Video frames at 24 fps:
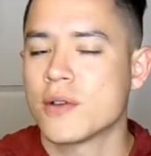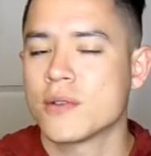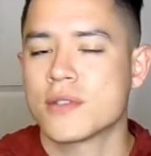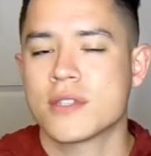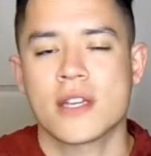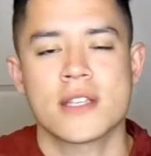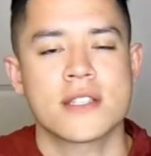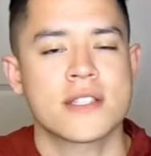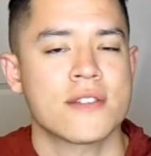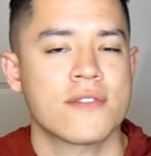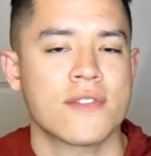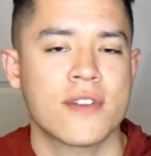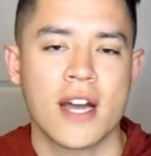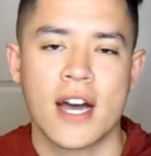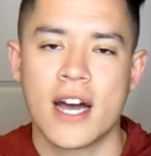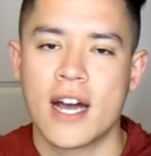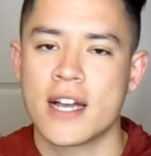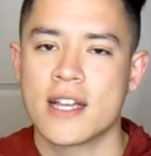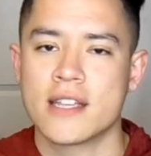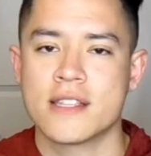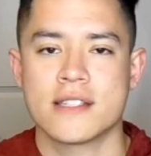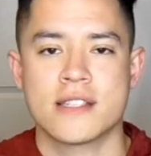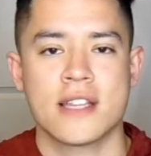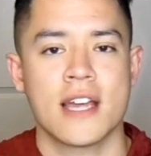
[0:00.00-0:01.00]
tons of
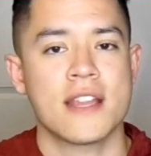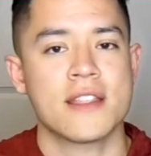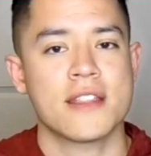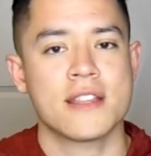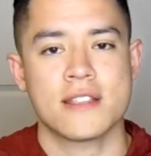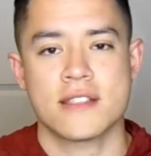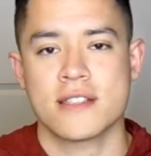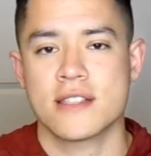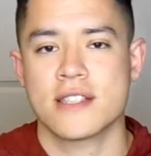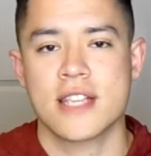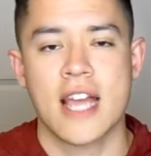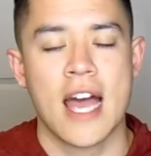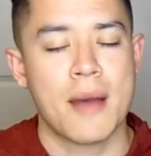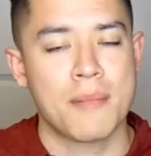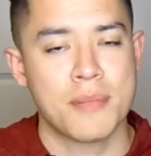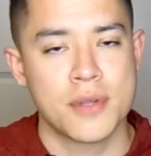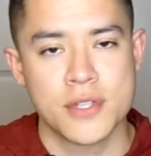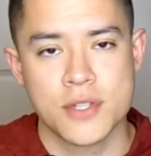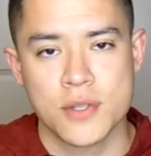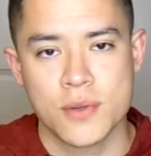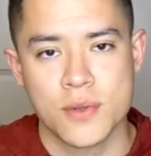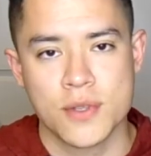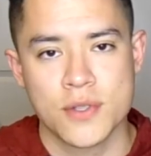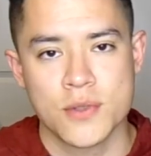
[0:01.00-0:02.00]
guys that this has
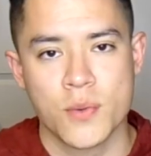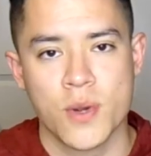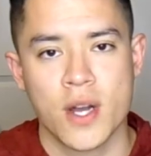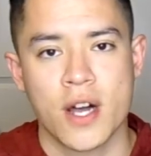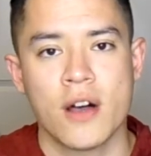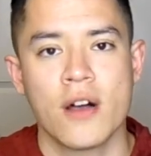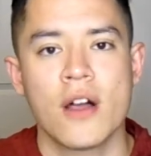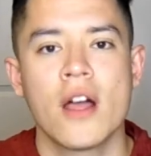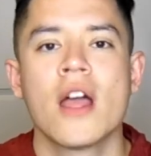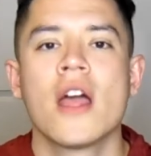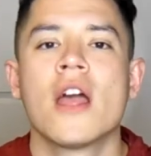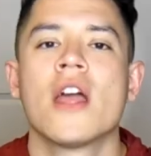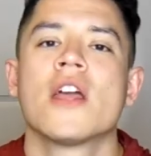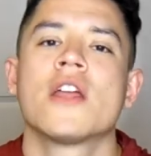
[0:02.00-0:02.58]
happened to as well.